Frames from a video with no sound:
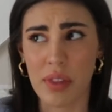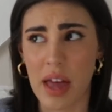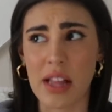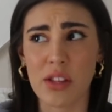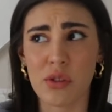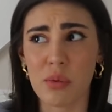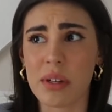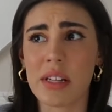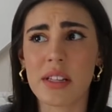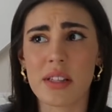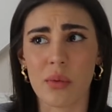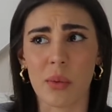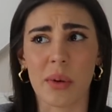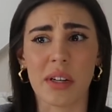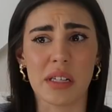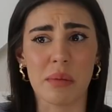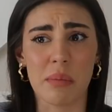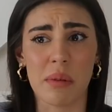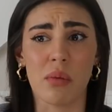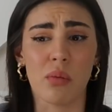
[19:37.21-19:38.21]
That's when it's
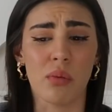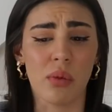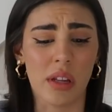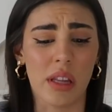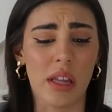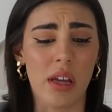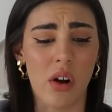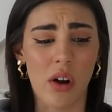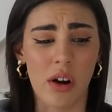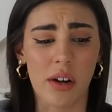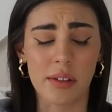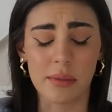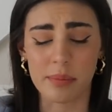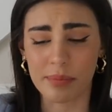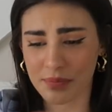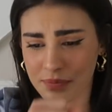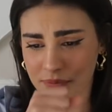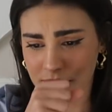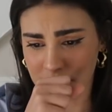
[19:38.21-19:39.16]
going to be really hard.